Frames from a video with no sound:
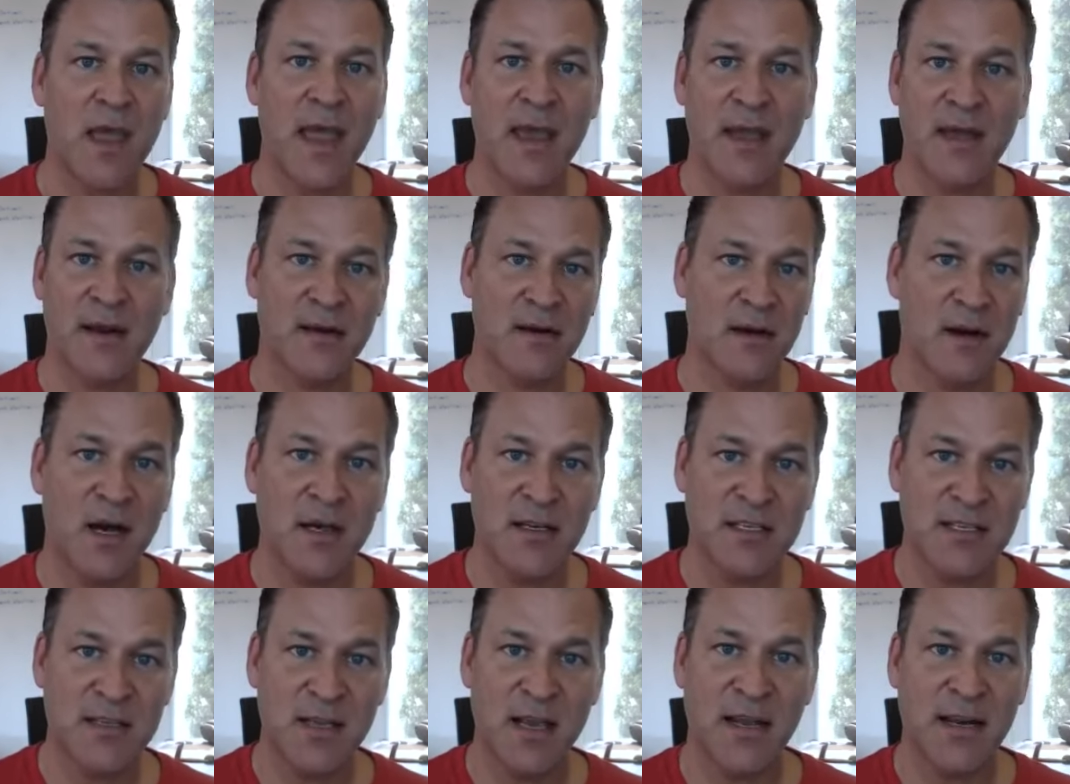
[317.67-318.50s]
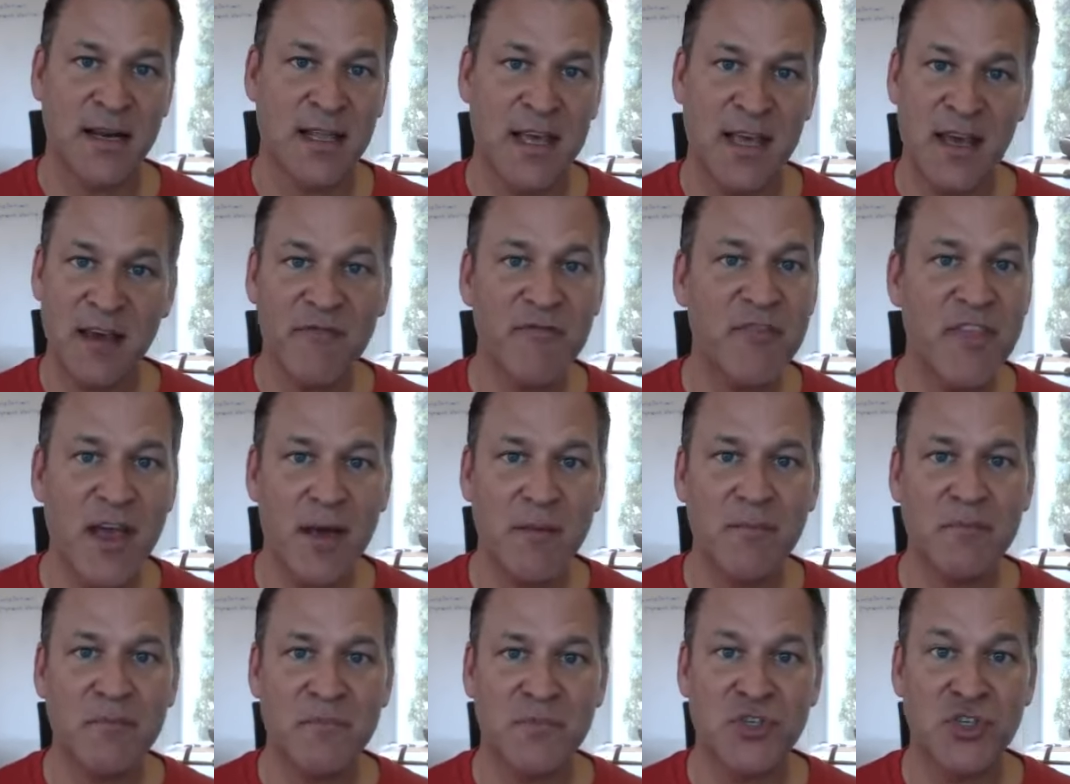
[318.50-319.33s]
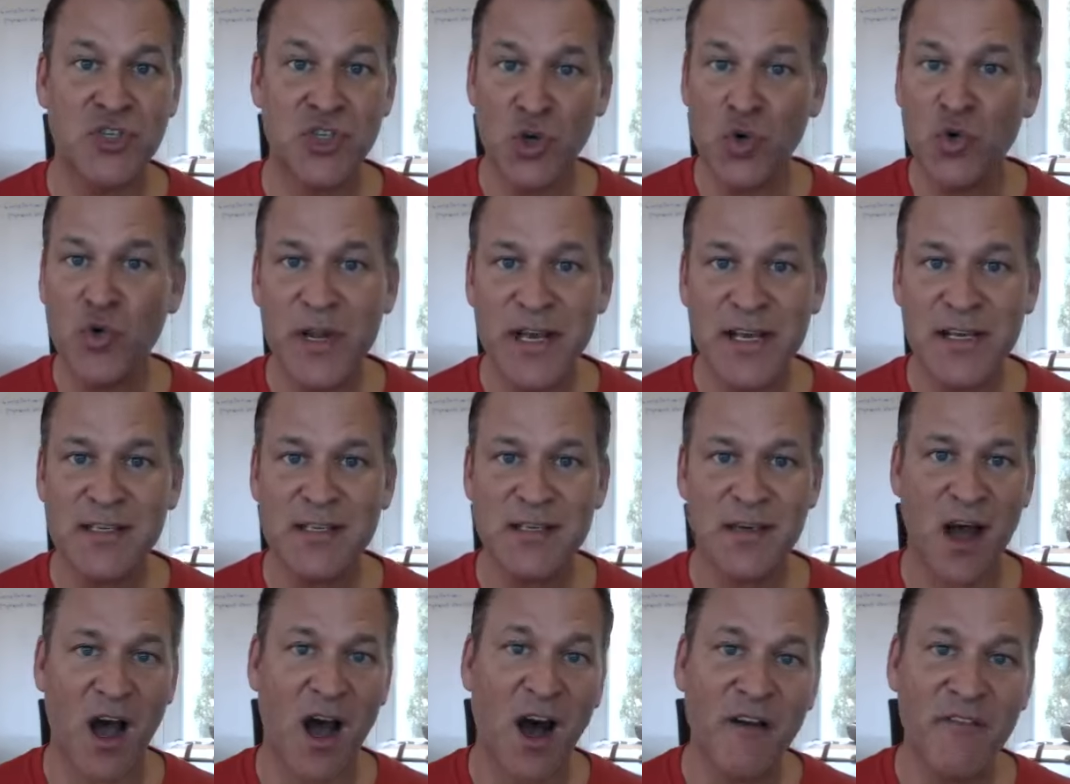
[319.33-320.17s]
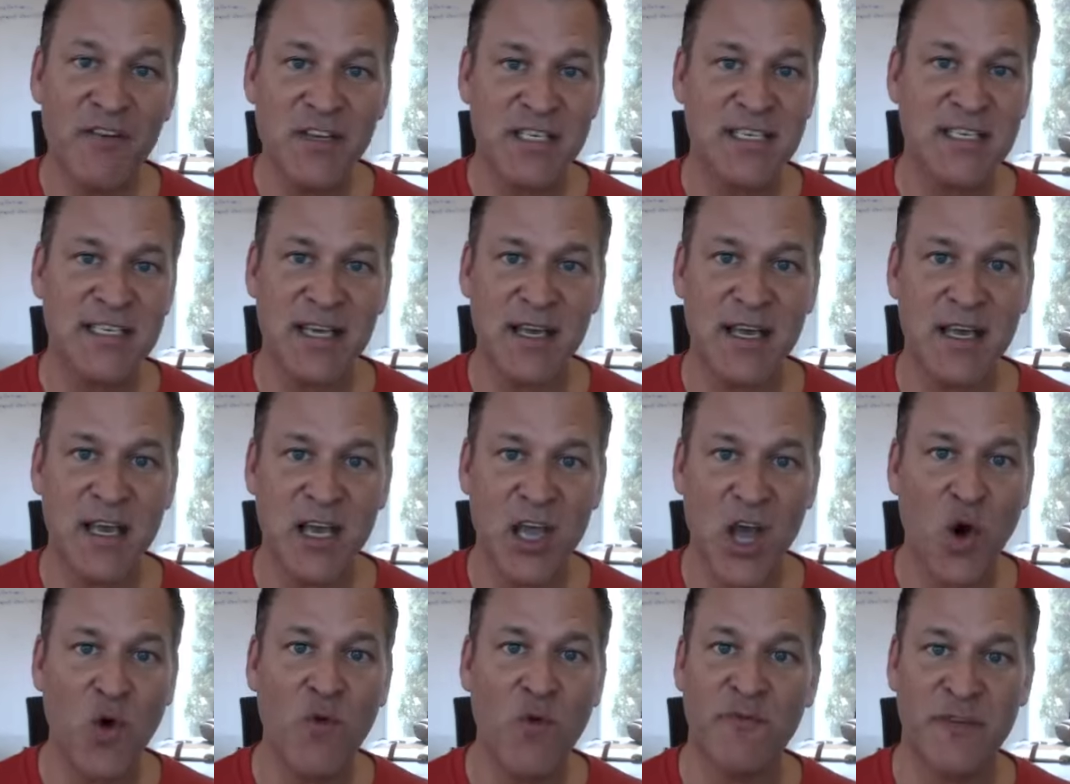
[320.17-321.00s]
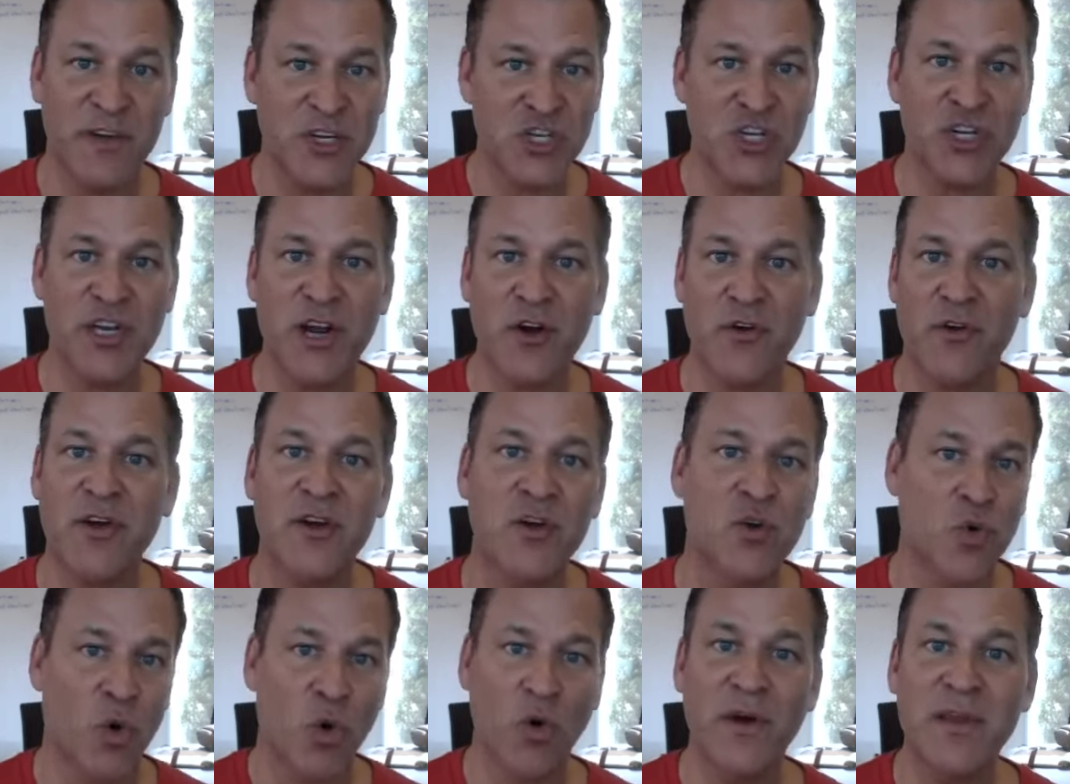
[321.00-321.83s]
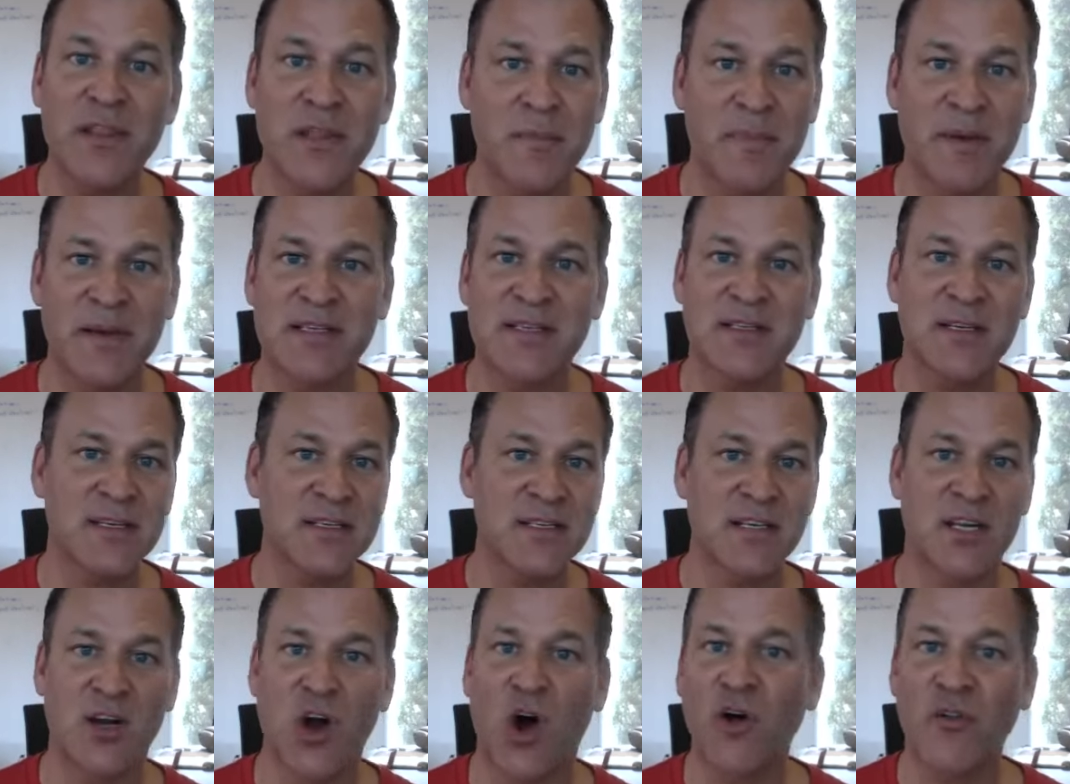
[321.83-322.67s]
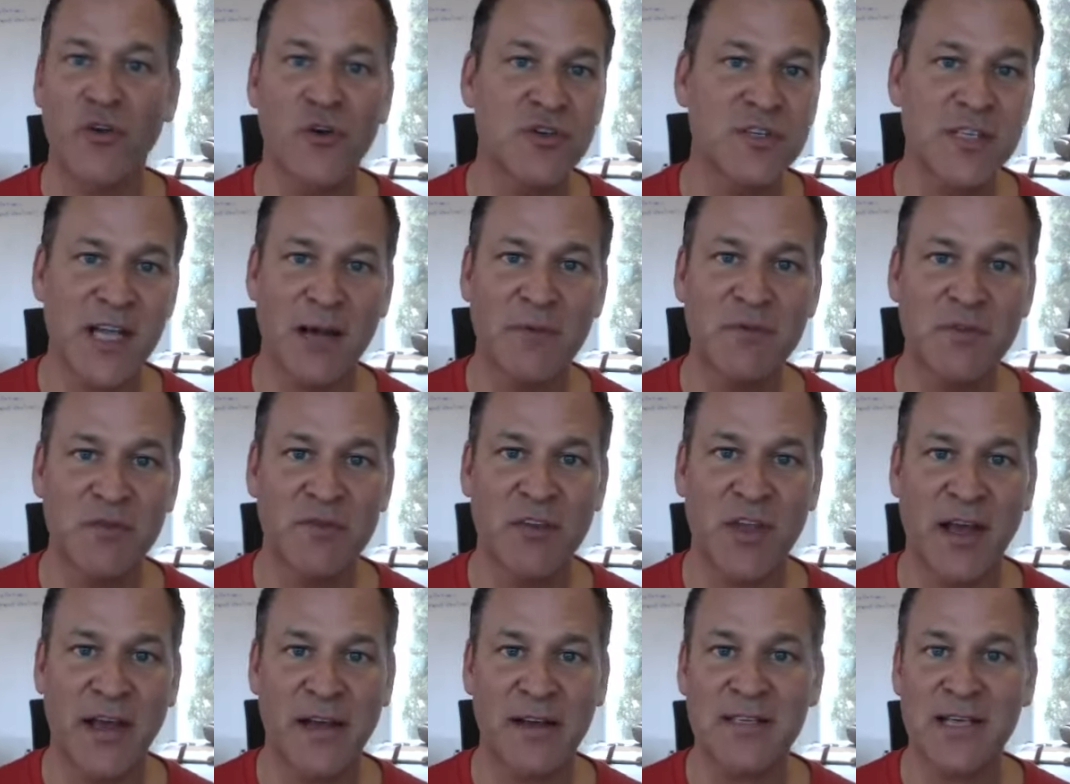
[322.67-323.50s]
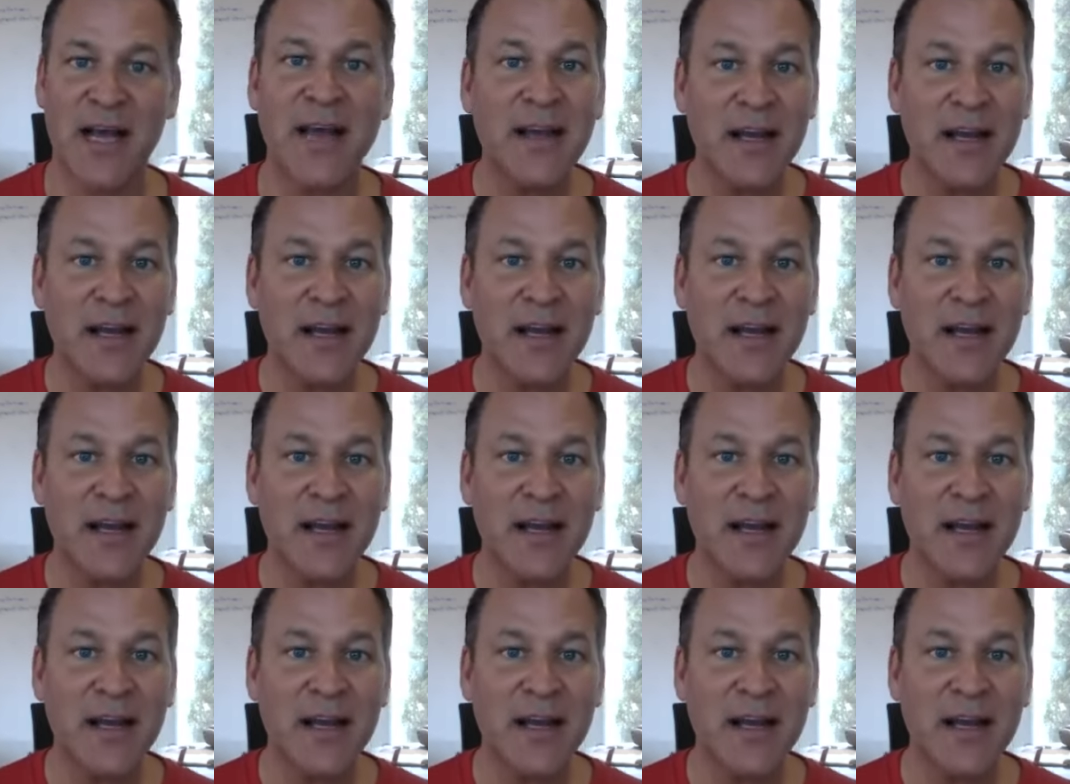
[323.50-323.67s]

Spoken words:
and give them duties of a CEO, visionary, growing the business, and all those types of things.